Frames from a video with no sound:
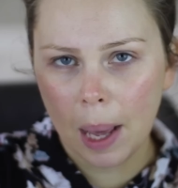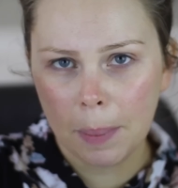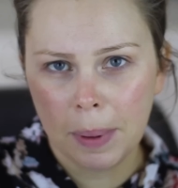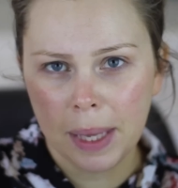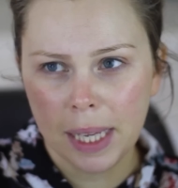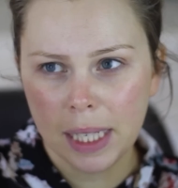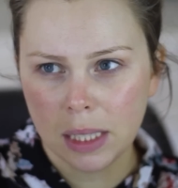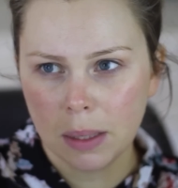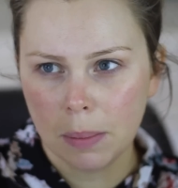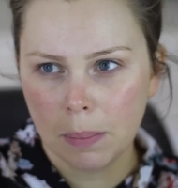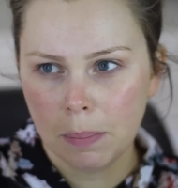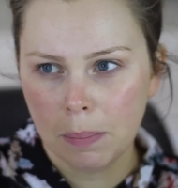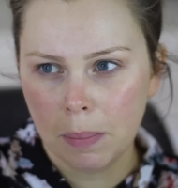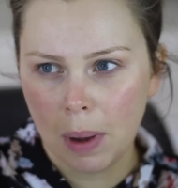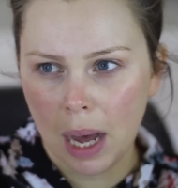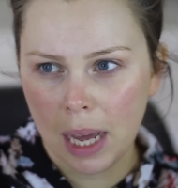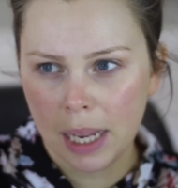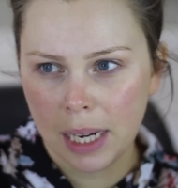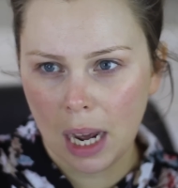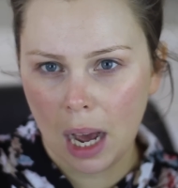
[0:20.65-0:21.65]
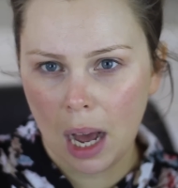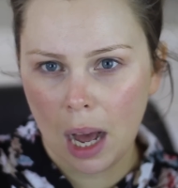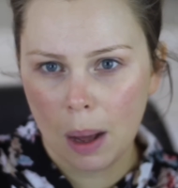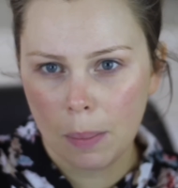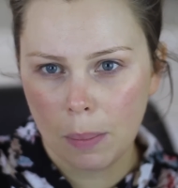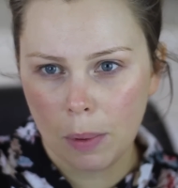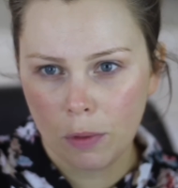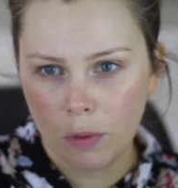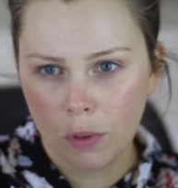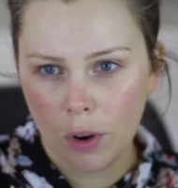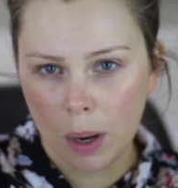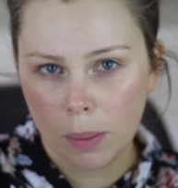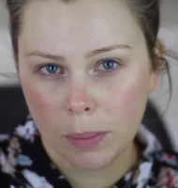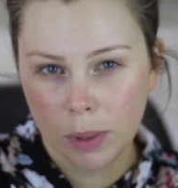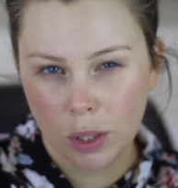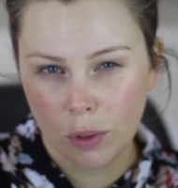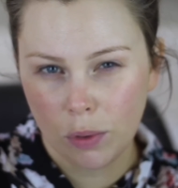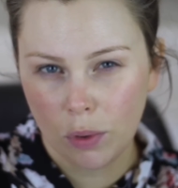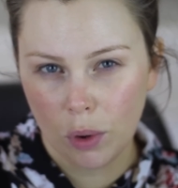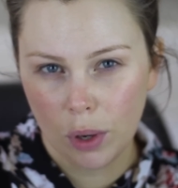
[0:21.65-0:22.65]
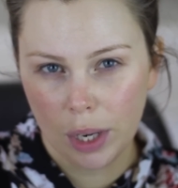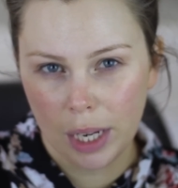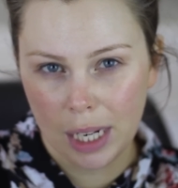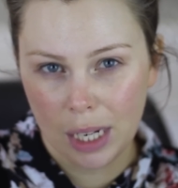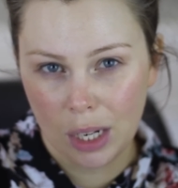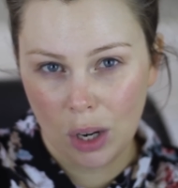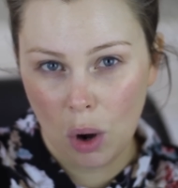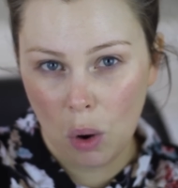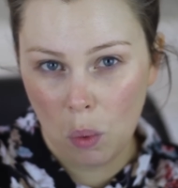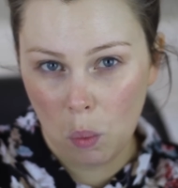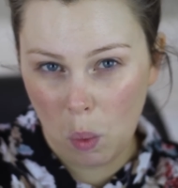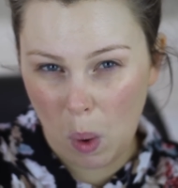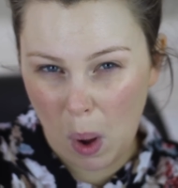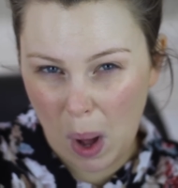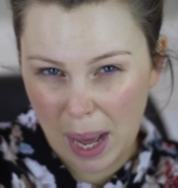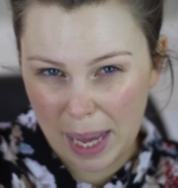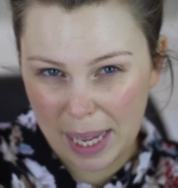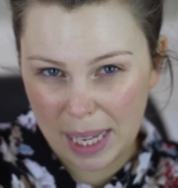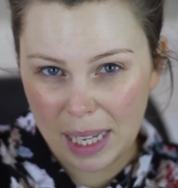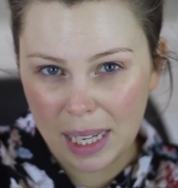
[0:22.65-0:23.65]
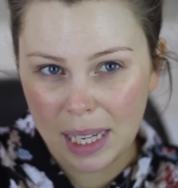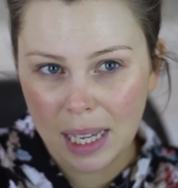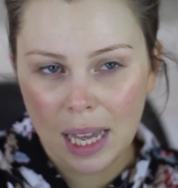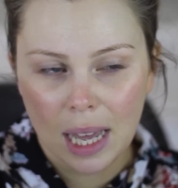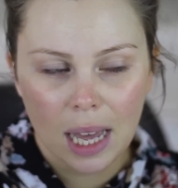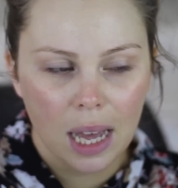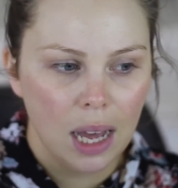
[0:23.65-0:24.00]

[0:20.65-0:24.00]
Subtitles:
I picked mine up from Sephora in Hawaii.